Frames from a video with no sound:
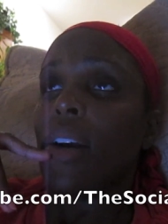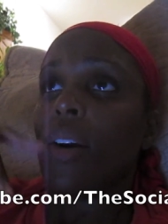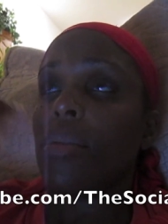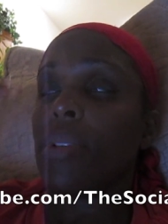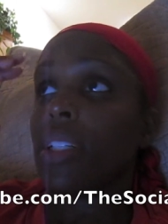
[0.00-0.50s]

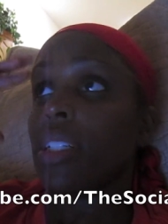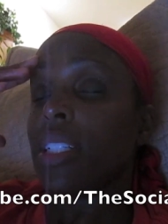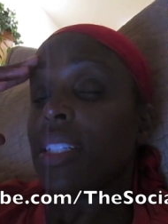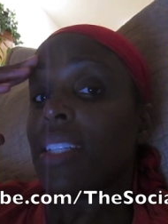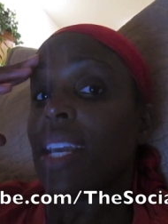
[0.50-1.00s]
oh my
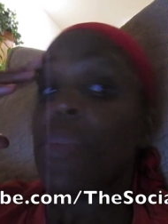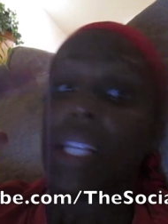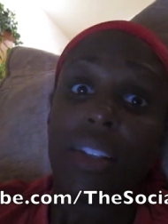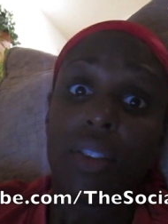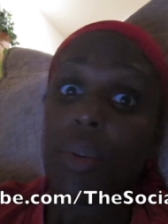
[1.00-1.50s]
goodness. I
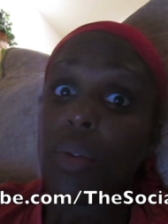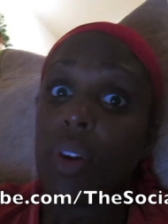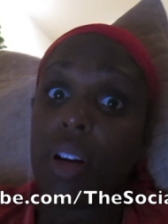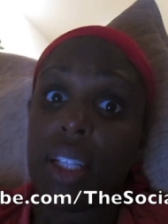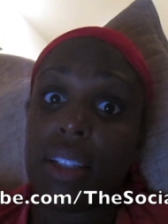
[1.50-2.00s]
mean, don't get me
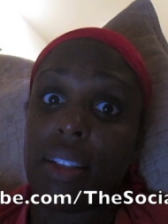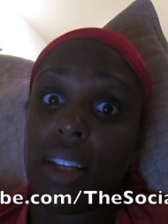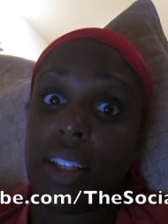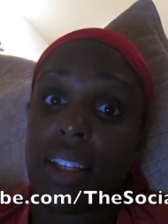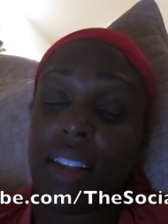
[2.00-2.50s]
wrong, it's
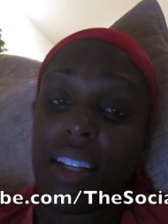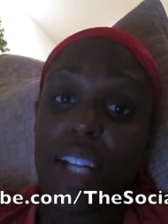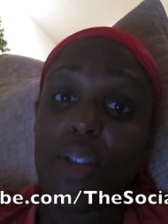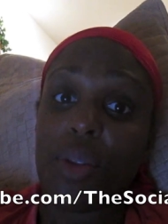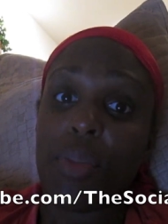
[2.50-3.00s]
it's the
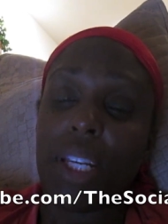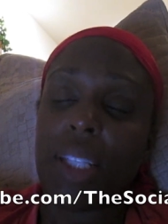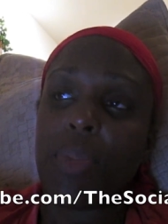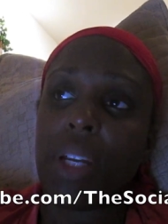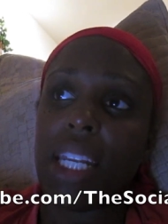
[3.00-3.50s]
nature of the
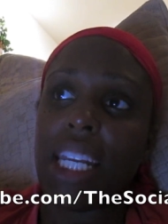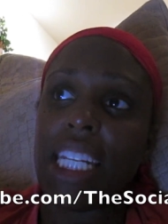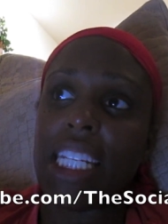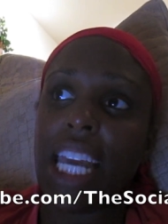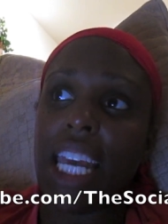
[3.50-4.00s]
beast, but
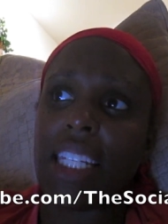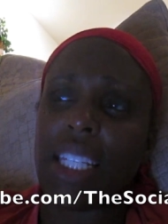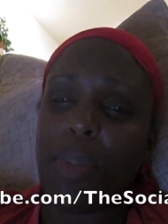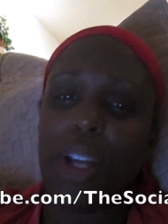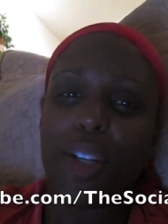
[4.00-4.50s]
it takes,
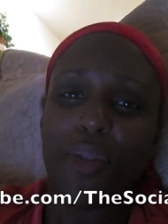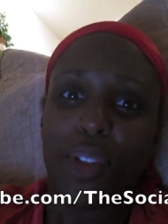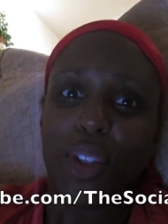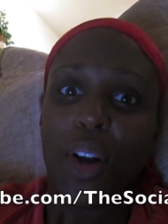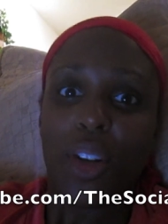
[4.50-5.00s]
especially
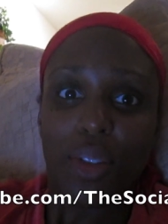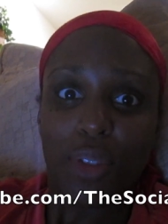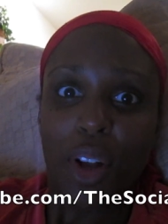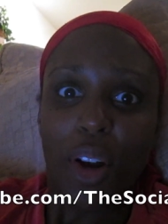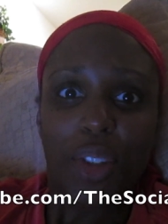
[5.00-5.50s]
for longer
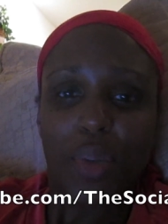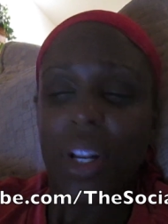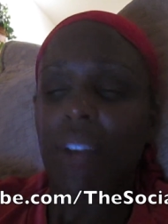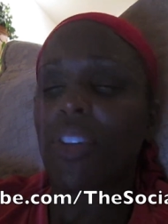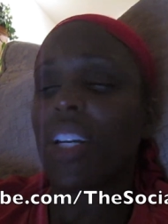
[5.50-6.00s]
vlogs or
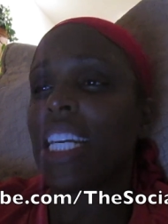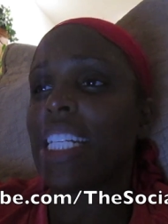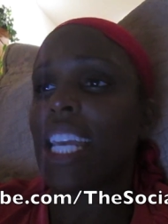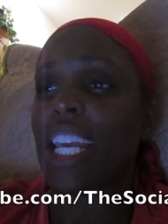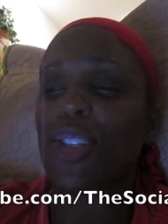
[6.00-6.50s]
whatever, it
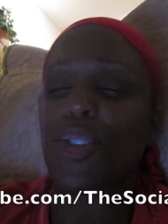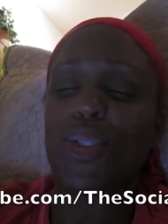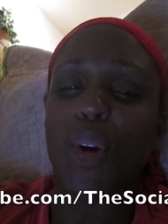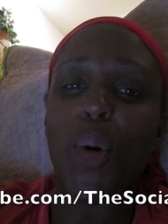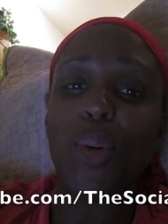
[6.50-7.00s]
takes
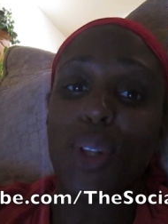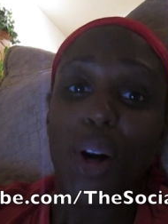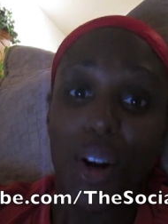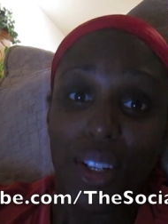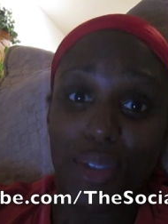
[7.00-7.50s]
so
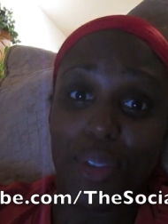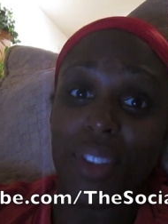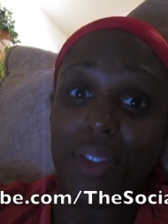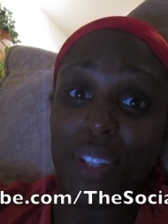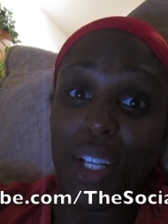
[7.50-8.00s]
long for
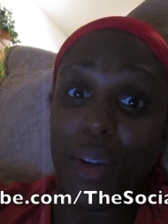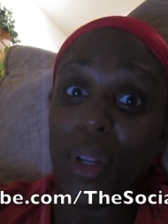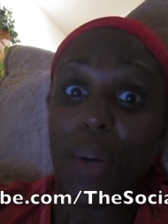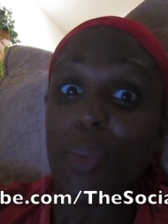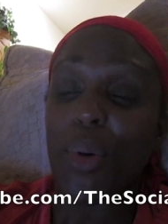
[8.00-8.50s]
the video
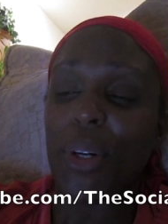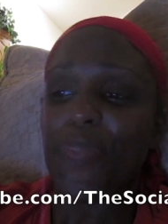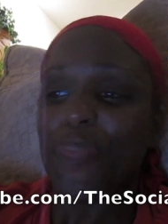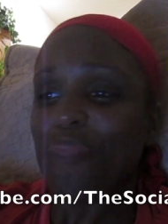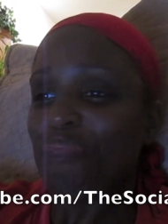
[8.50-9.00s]
to import.
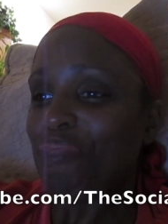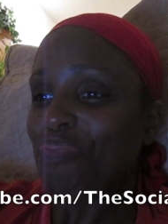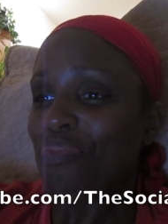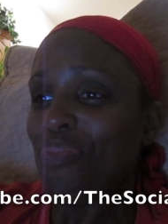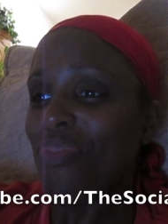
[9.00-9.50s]

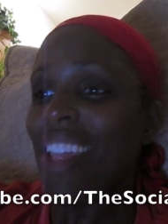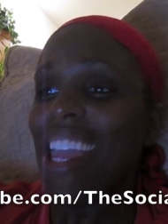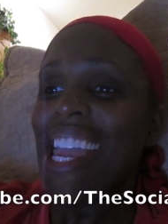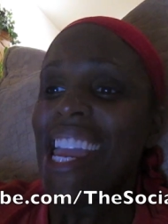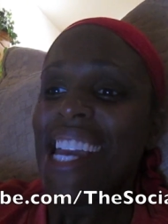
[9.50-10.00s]

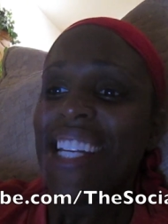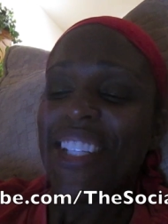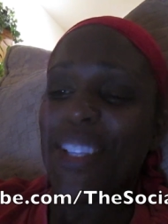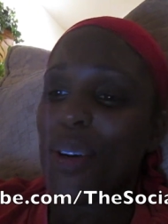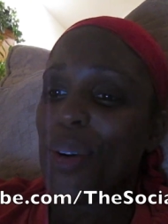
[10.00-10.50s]

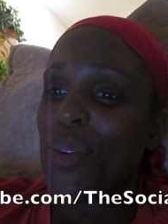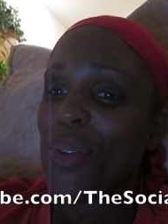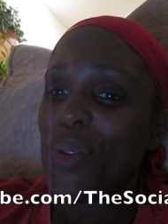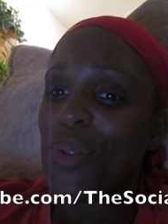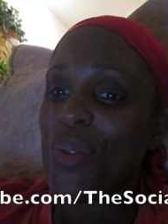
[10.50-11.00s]

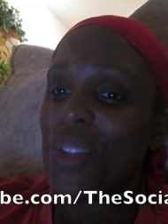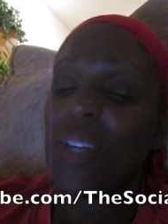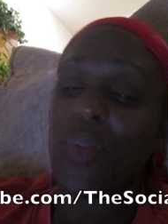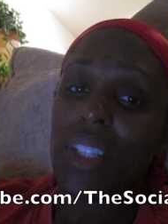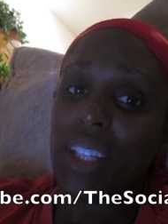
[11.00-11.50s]
So
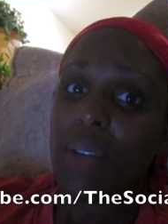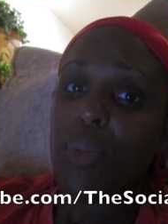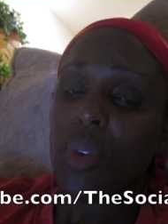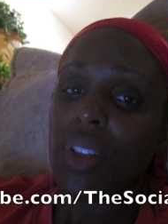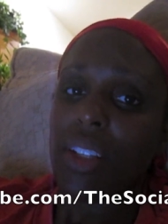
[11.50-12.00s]
then once it
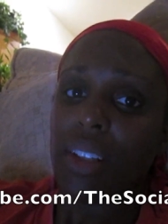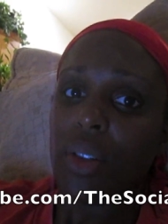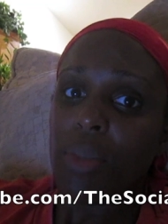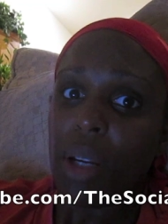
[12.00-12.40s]
imports, it slows my